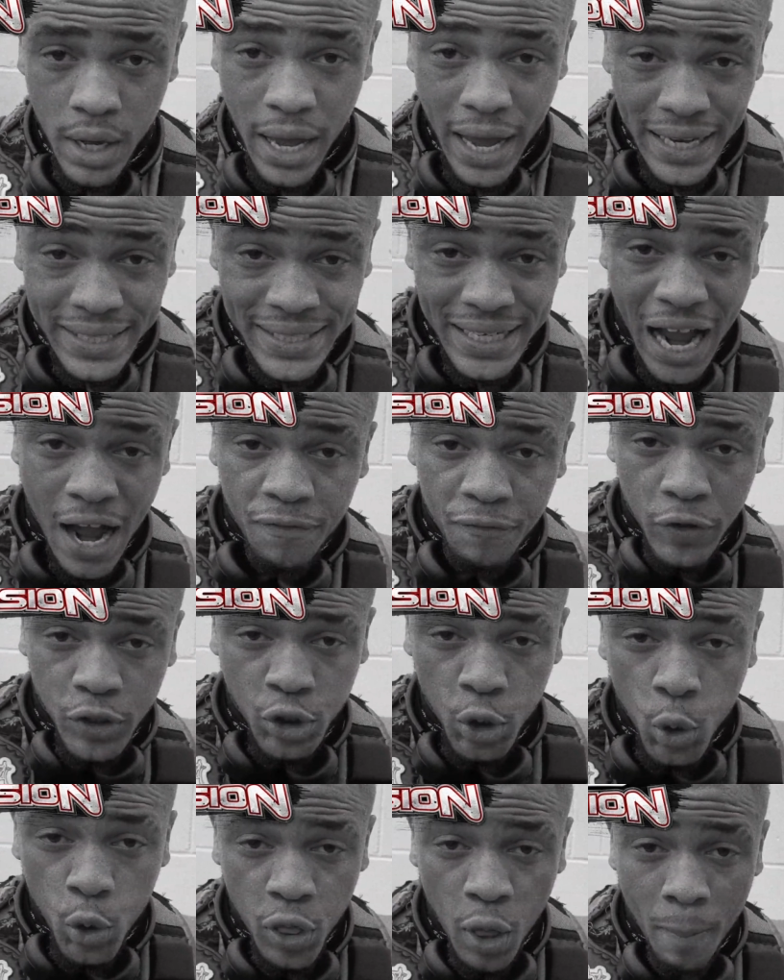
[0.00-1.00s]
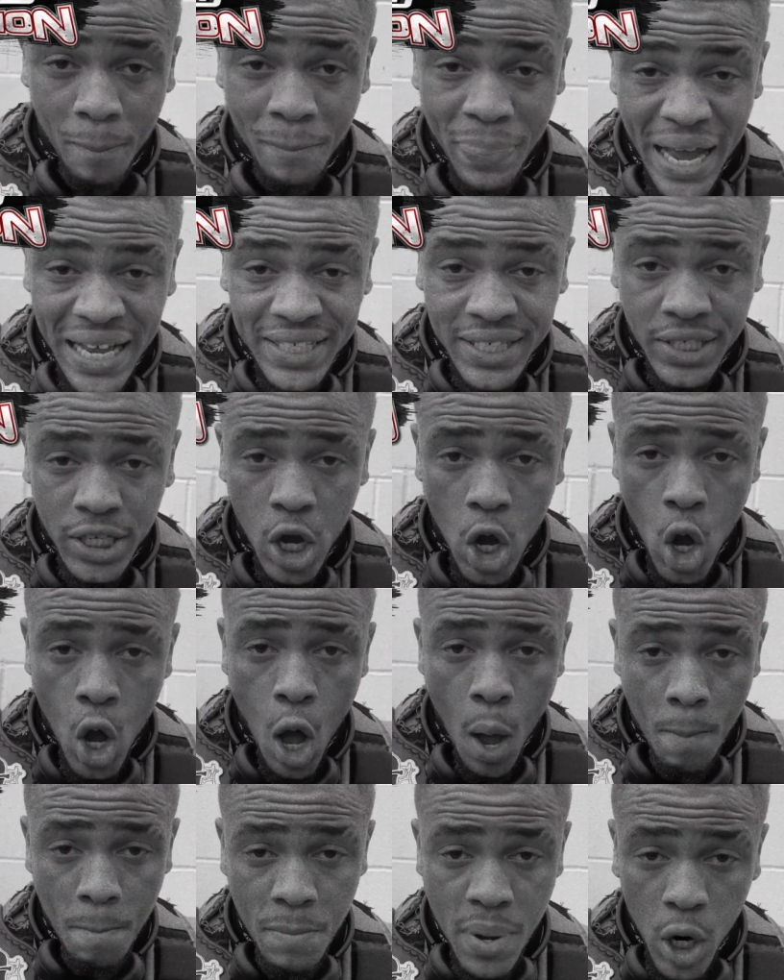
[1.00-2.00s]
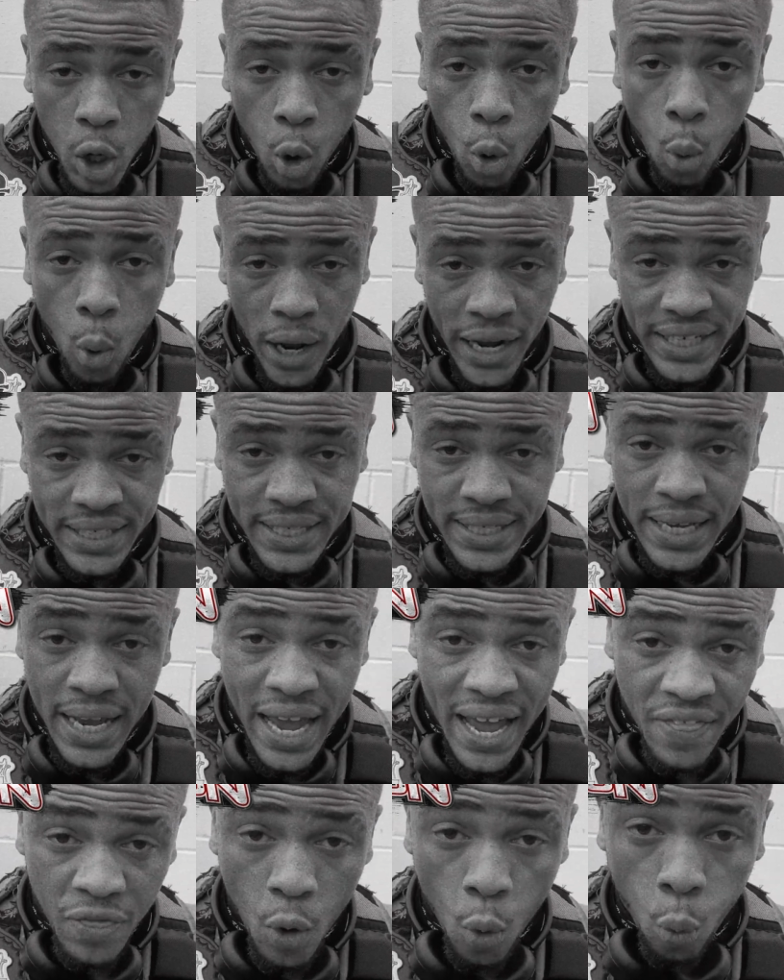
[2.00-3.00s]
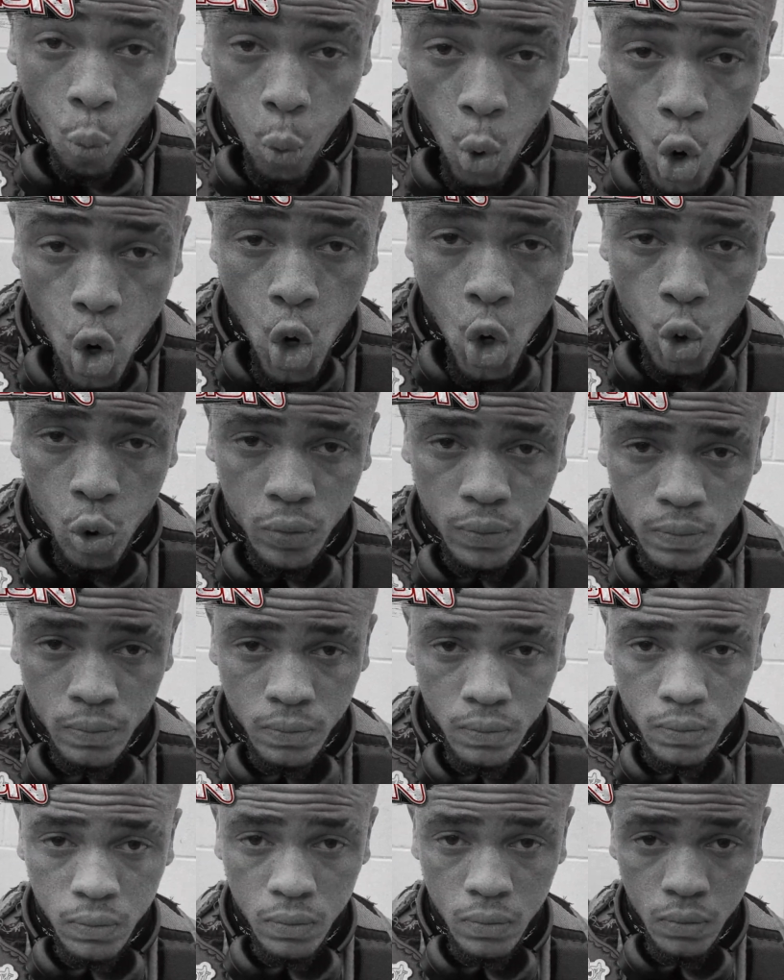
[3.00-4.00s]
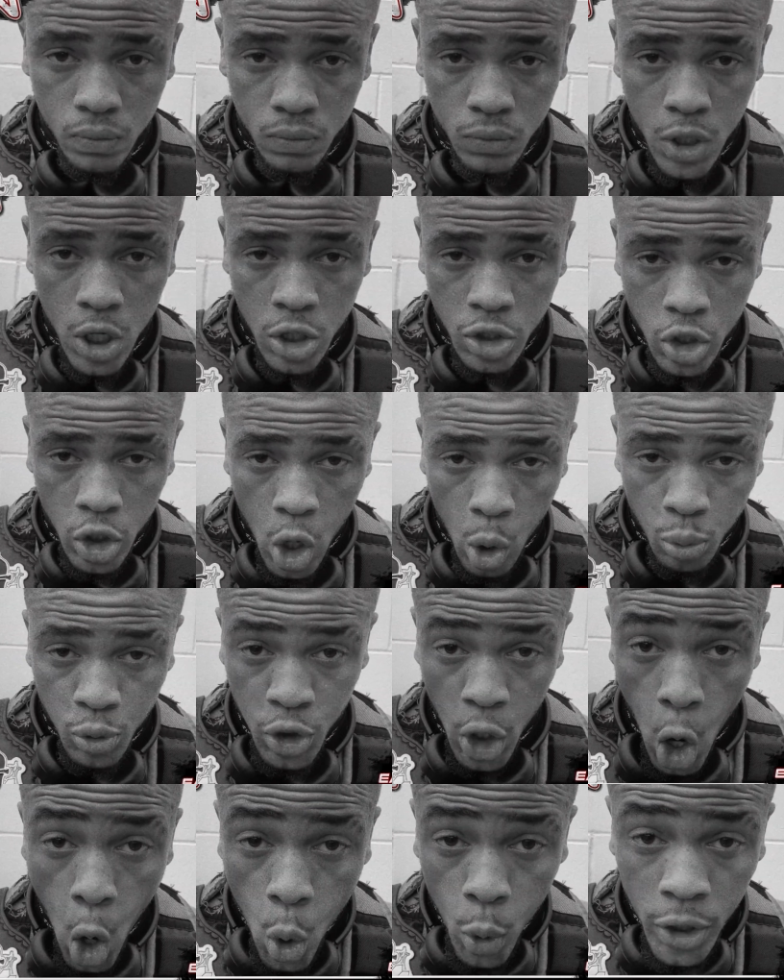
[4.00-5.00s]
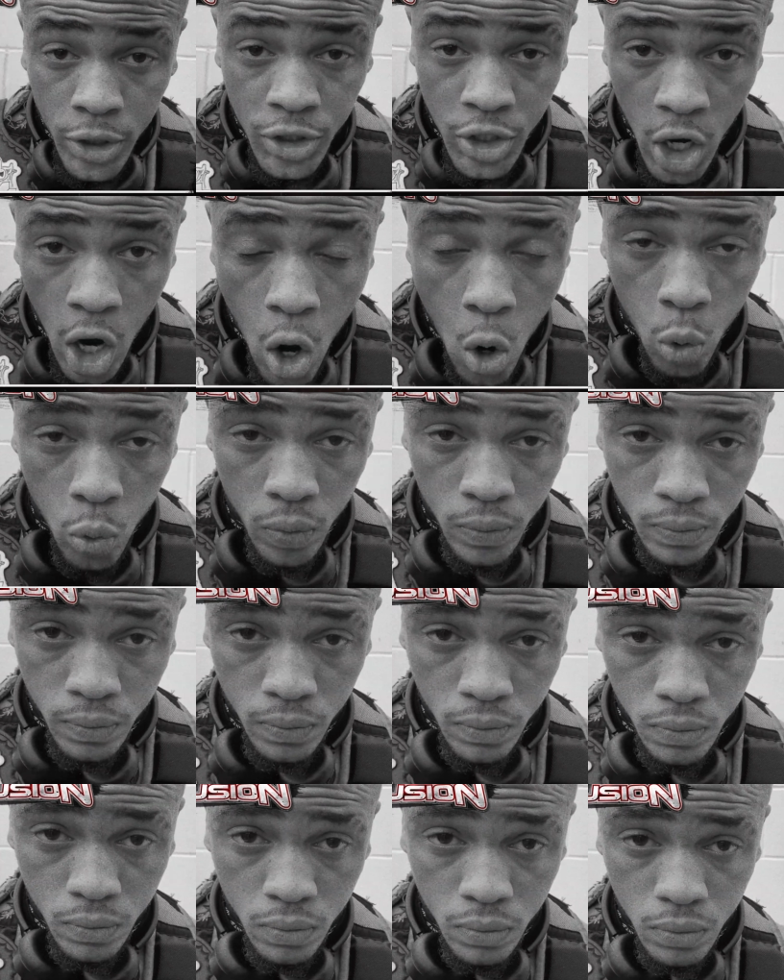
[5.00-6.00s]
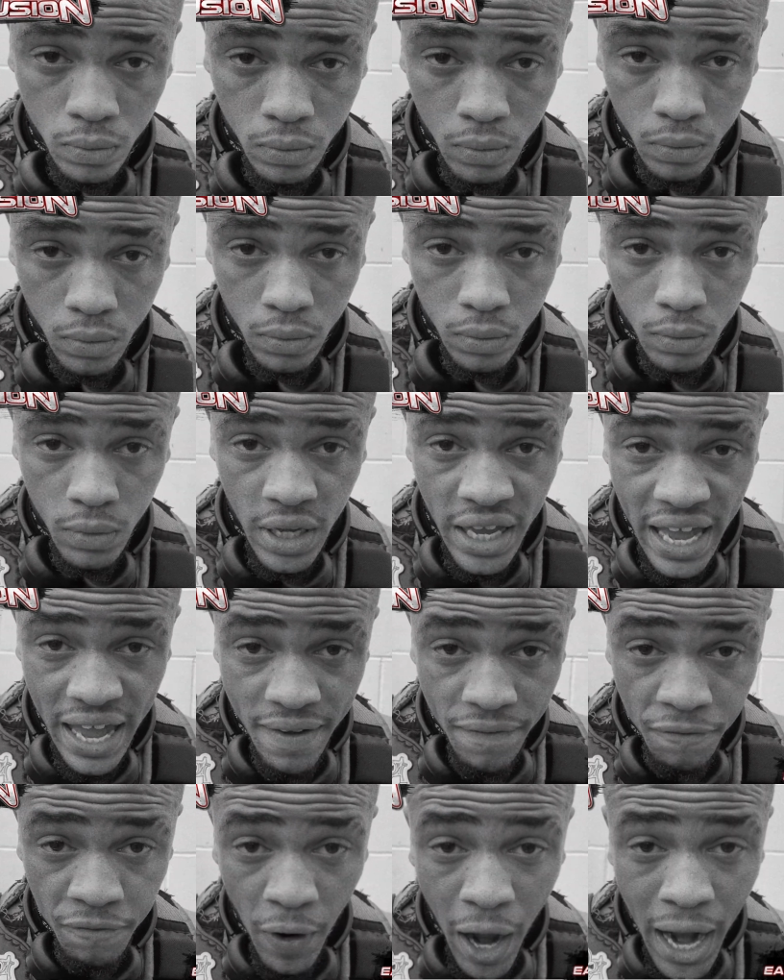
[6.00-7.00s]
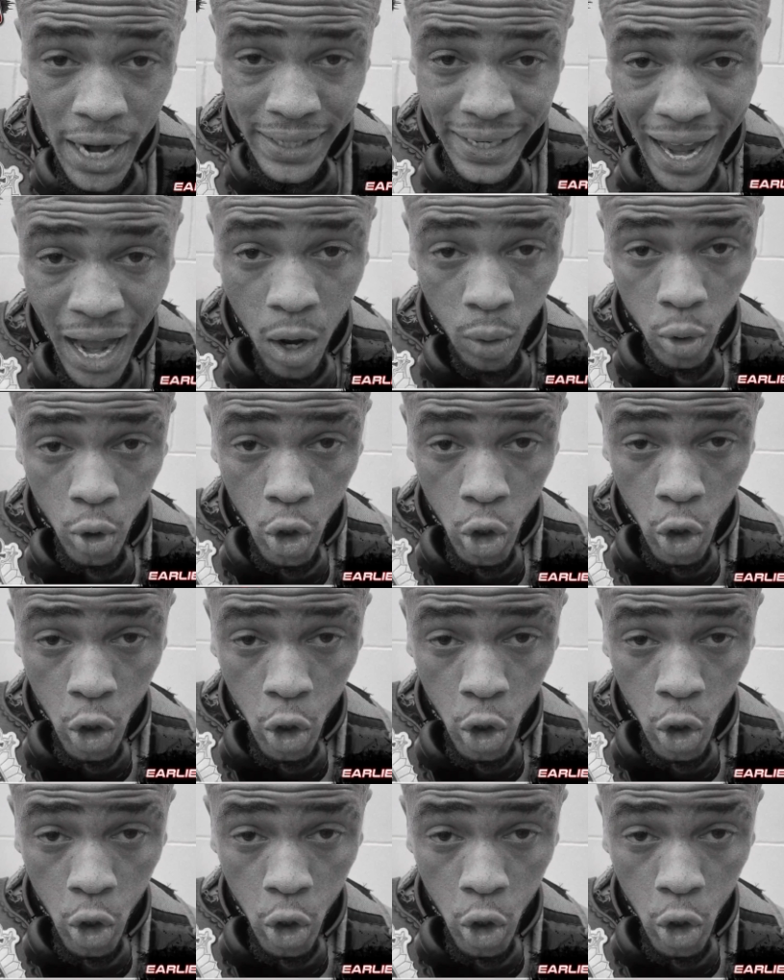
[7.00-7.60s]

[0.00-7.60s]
It's time for two of the best middleweights in the world to go toe to toe and find out